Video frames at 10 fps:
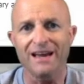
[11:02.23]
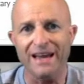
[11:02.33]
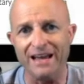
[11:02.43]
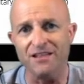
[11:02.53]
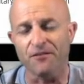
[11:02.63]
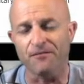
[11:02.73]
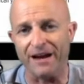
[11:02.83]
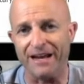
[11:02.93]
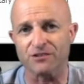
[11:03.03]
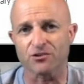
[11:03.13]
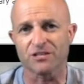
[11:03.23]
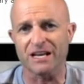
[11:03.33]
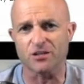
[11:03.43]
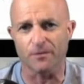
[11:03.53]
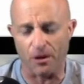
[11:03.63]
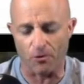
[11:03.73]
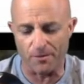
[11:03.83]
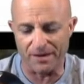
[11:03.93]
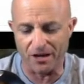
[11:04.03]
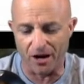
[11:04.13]
in the financial system. They want to
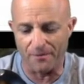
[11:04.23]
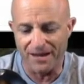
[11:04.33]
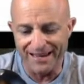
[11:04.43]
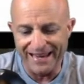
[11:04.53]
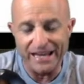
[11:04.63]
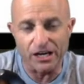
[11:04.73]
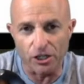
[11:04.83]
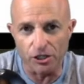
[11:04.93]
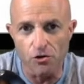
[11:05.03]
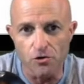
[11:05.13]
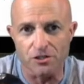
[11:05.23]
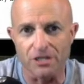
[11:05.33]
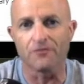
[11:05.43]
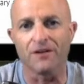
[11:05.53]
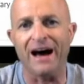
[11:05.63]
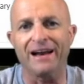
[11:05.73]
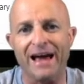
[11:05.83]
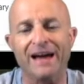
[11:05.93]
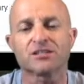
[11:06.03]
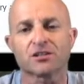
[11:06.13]
become inclusive, not
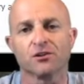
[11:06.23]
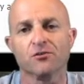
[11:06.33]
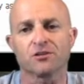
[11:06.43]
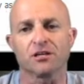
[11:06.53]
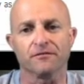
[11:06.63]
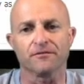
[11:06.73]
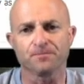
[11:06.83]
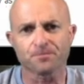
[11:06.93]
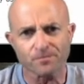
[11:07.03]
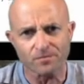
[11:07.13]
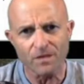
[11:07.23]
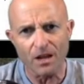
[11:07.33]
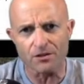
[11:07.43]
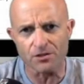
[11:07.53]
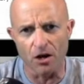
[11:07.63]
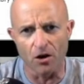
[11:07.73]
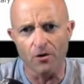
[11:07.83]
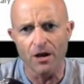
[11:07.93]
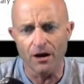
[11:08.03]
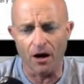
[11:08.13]
exclusive. So
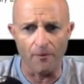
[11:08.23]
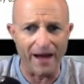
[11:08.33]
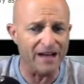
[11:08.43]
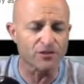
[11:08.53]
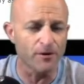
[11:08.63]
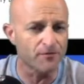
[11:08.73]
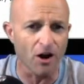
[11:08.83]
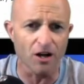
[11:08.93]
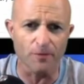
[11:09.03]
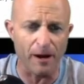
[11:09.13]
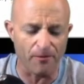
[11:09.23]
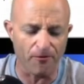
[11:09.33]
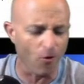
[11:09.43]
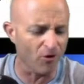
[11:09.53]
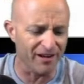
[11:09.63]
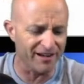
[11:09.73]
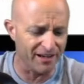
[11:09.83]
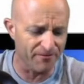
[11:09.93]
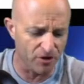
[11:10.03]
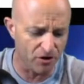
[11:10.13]
as we've talked about before, like
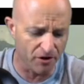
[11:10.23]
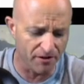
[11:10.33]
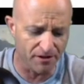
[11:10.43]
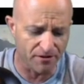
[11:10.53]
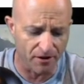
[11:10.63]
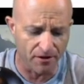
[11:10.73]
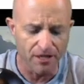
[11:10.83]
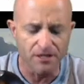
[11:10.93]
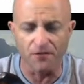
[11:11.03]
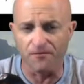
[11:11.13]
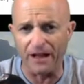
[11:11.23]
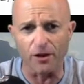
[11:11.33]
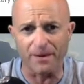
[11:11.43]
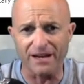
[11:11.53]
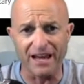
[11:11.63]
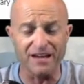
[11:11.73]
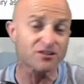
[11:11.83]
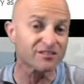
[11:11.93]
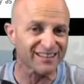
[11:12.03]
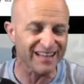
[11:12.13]
if you go to the developing
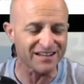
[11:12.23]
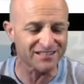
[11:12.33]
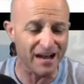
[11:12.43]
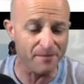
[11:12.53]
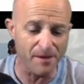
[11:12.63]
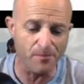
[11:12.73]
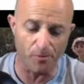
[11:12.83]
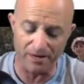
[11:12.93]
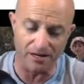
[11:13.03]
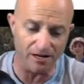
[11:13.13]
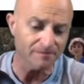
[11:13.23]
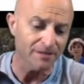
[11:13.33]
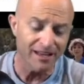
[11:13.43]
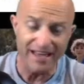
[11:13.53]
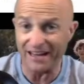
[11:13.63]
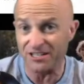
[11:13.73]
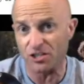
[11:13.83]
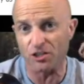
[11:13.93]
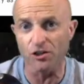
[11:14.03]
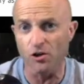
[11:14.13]
nations, a lot of time people become
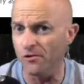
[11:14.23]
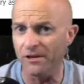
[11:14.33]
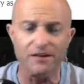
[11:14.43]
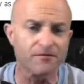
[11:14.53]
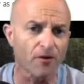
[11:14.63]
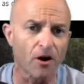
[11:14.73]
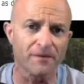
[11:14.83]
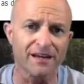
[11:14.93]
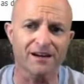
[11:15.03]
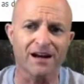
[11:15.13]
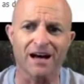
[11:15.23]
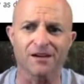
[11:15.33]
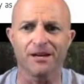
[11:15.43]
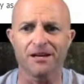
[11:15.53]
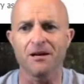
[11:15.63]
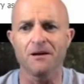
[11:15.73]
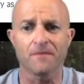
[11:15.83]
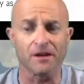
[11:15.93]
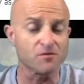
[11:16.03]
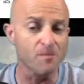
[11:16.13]
excluded from the economy.
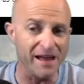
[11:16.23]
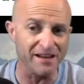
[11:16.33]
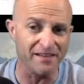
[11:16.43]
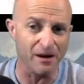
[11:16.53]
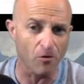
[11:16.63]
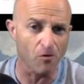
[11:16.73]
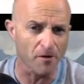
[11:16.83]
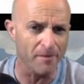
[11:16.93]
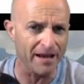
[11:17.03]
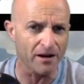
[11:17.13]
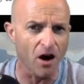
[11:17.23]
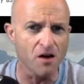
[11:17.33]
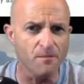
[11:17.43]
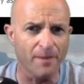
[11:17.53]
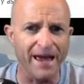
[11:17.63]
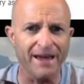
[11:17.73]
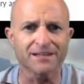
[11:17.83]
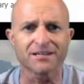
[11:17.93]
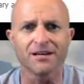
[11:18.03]
There's many that will remain unbanked